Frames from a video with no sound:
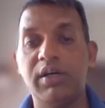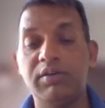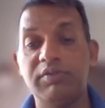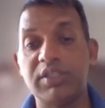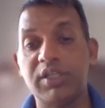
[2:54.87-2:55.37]

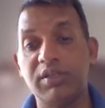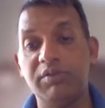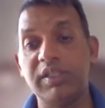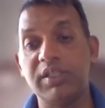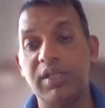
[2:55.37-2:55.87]

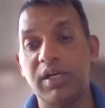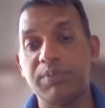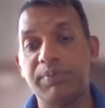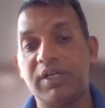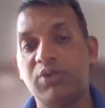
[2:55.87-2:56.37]
with
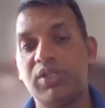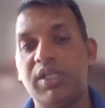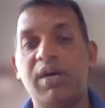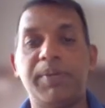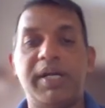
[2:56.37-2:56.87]
respect to
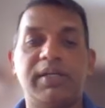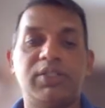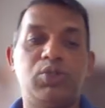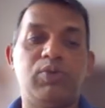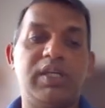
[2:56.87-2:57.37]
their product.
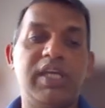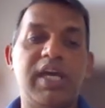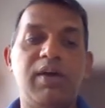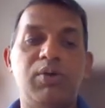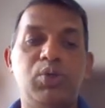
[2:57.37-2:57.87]
So what they
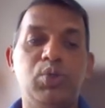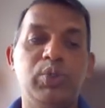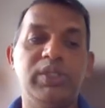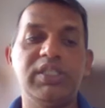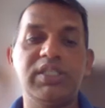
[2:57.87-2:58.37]
have to do
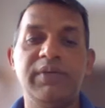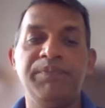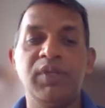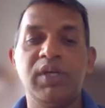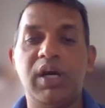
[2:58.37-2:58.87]
is,
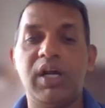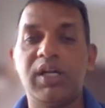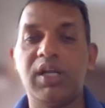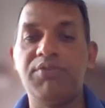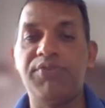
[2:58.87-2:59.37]

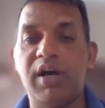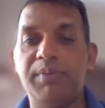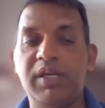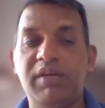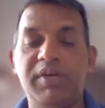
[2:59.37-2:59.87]
until
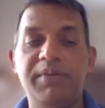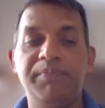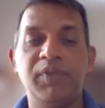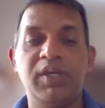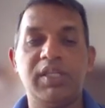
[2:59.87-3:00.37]
farmer level,
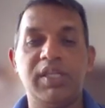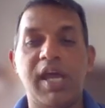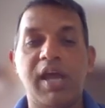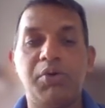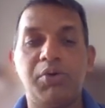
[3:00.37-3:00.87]
they
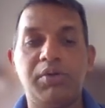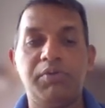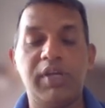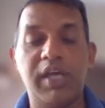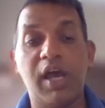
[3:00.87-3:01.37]
have
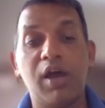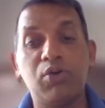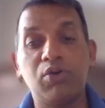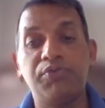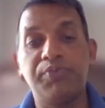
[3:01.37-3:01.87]

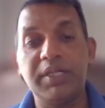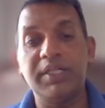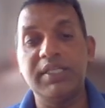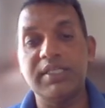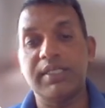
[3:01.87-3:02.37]
to fill
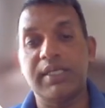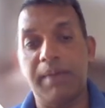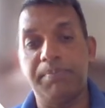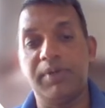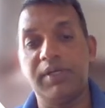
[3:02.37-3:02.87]
this
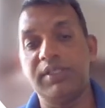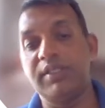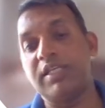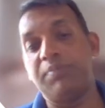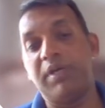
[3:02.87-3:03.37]
gap.
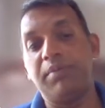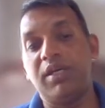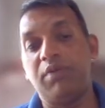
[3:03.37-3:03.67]
This may be